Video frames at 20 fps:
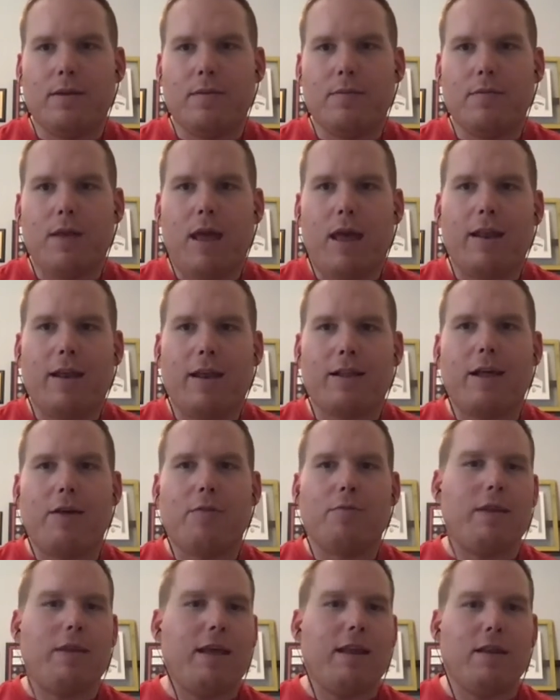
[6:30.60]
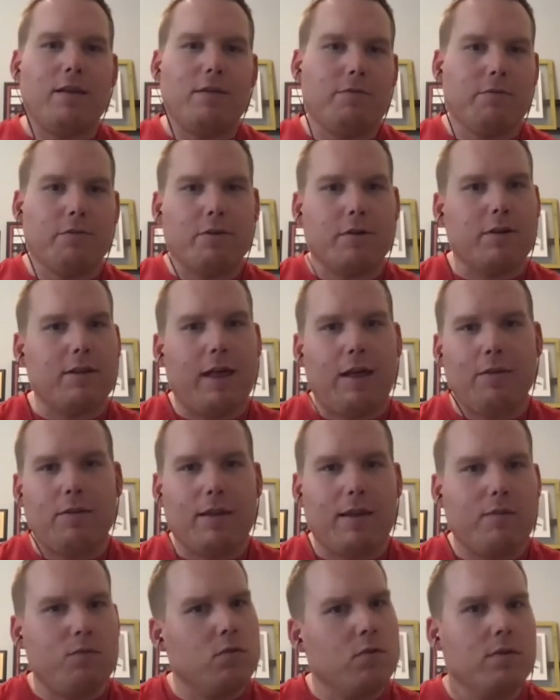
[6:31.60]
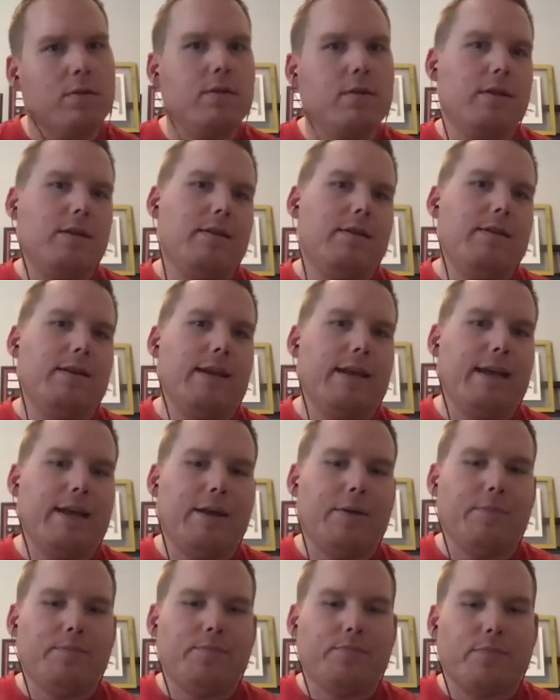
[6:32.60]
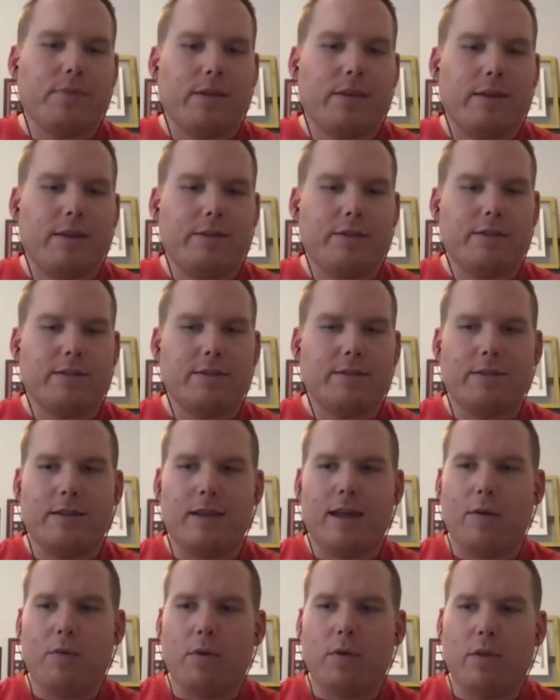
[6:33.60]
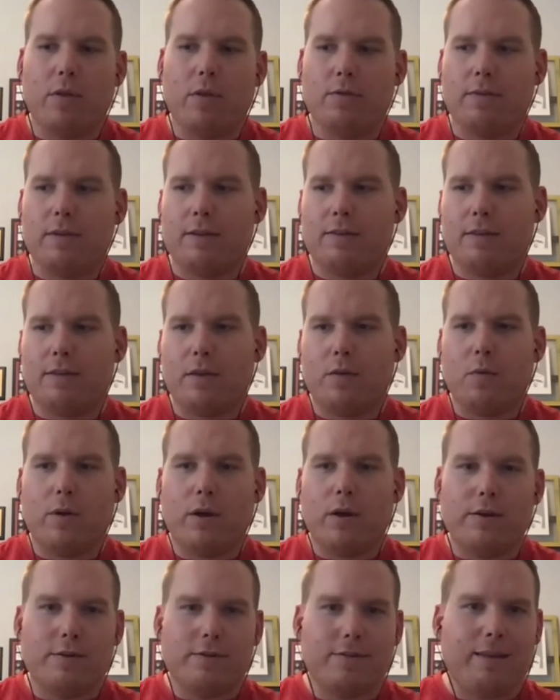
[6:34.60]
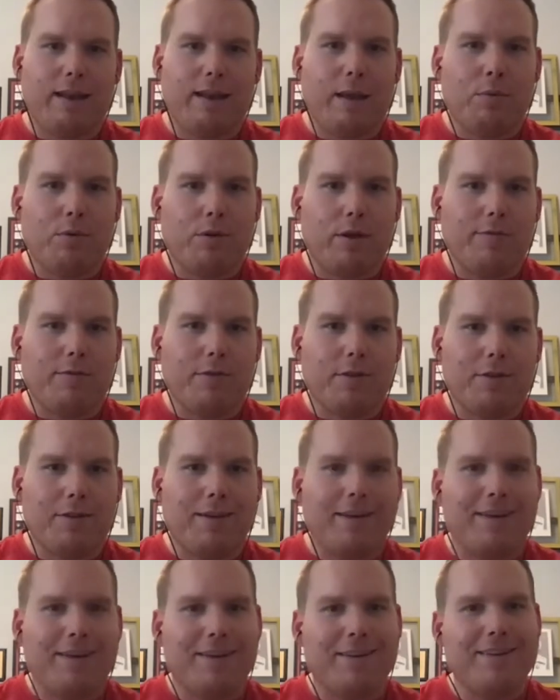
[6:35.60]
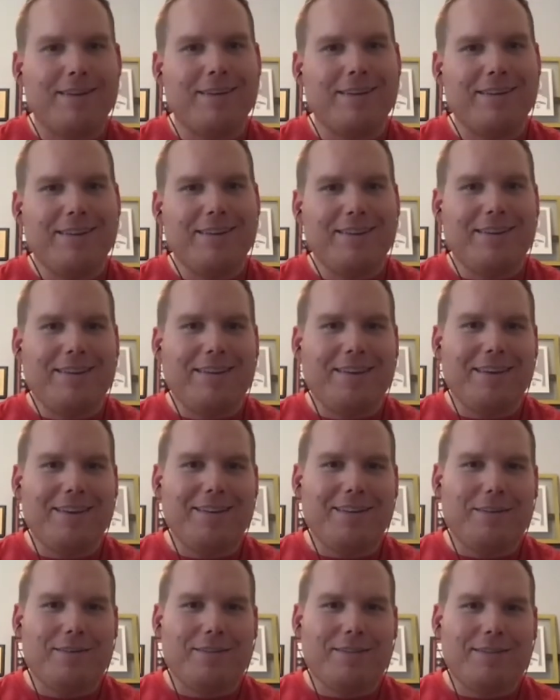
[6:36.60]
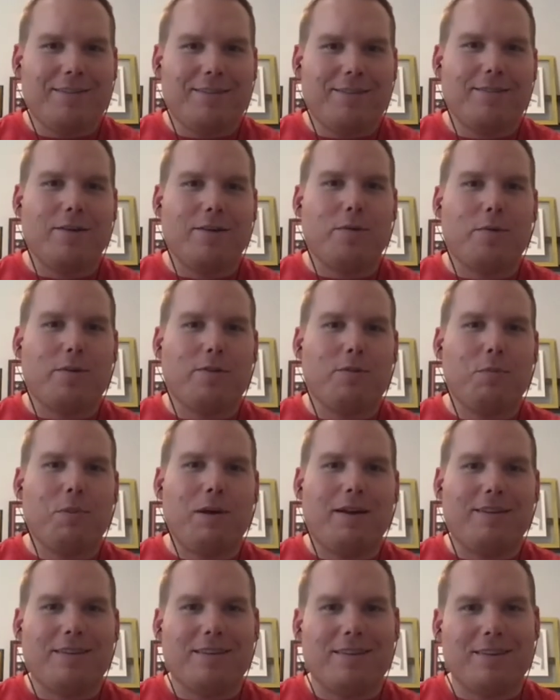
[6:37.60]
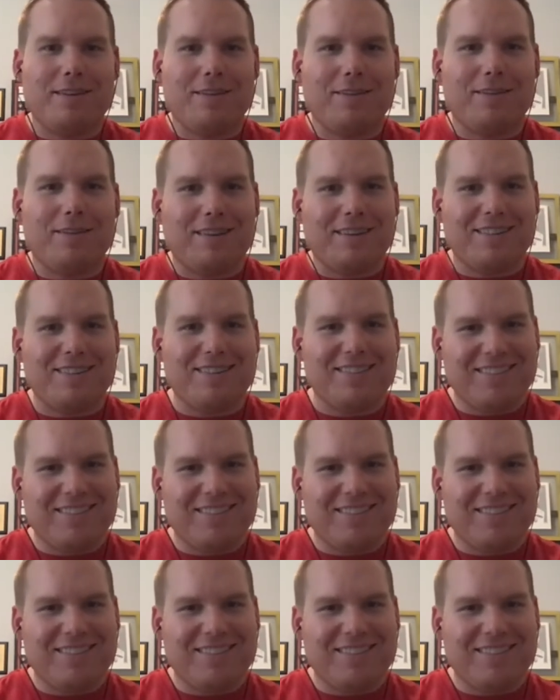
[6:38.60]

at a cloud native or cloud level. It's just not one of those things that you want to just enable everything and start responding to things.